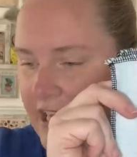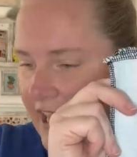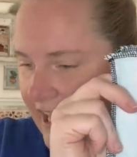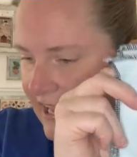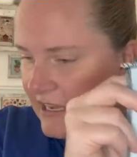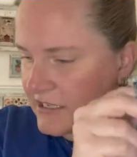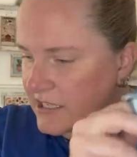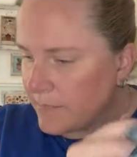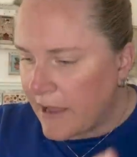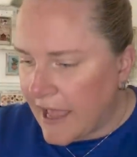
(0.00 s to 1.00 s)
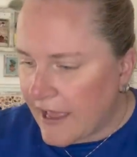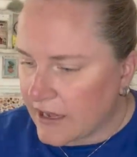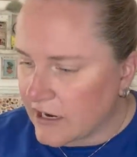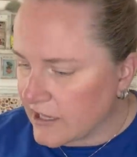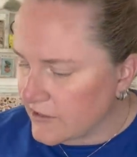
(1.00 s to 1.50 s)
And
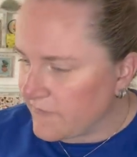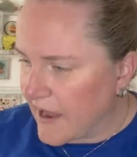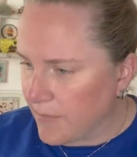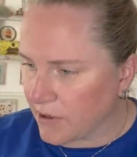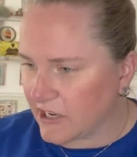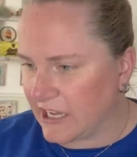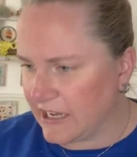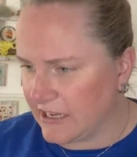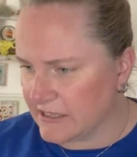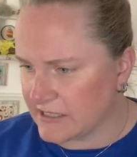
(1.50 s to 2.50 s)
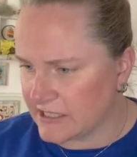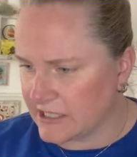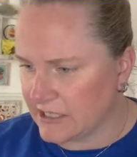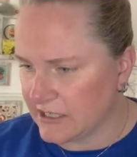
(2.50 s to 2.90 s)
the fabric is